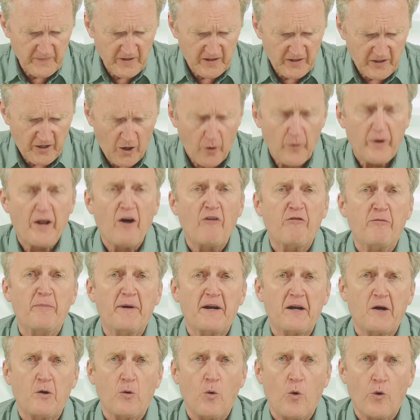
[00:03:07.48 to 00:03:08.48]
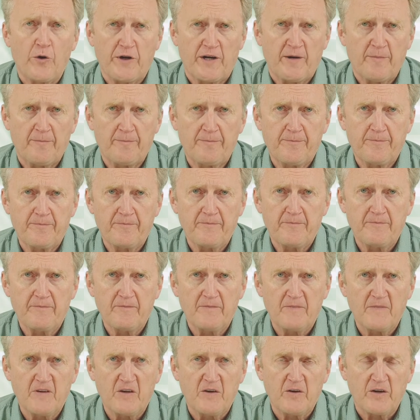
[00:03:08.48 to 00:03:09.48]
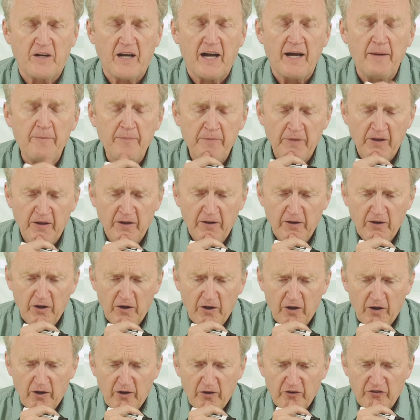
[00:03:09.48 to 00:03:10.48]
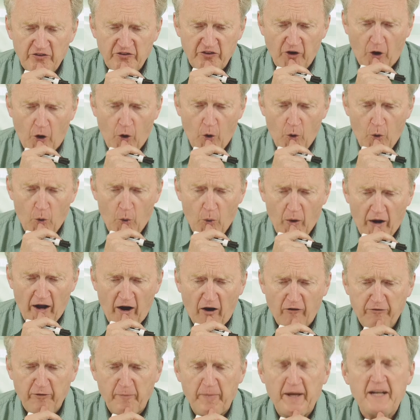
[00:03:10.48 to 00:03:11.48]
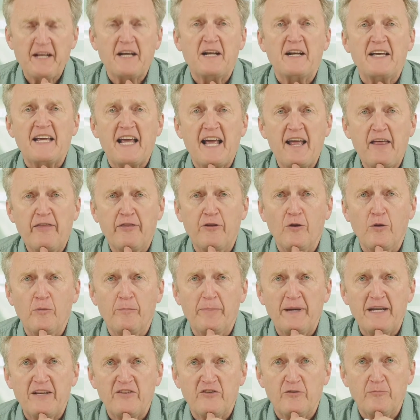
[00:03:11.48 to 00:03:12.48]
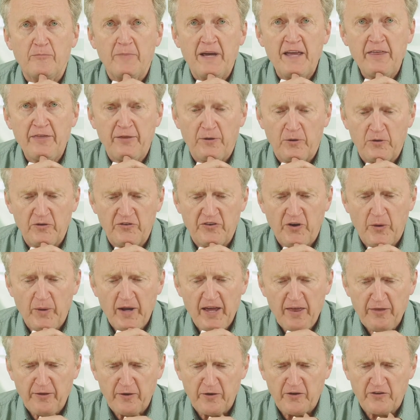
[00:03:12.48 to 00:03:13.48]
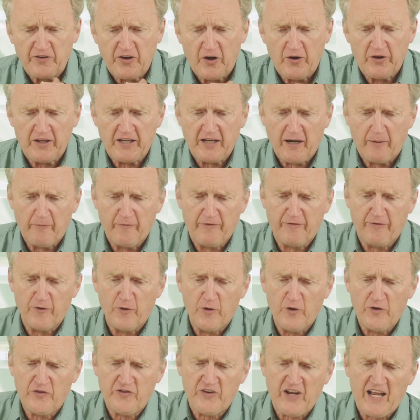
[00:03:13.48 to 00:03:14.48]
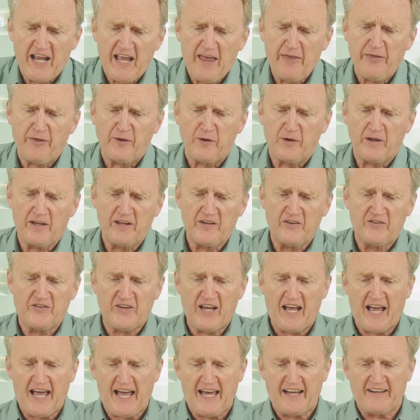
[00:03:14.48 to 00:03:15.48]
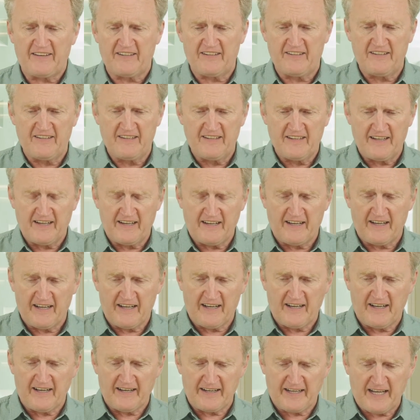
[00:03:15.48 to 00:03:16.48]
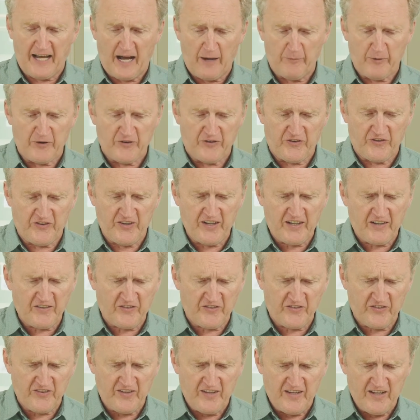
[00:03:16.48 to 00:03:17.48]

go in alphabetical order, okay? So alphabetically, ethyl beats methyl, so ethyl is going to come first. Ethyl is at uh, carbon 6.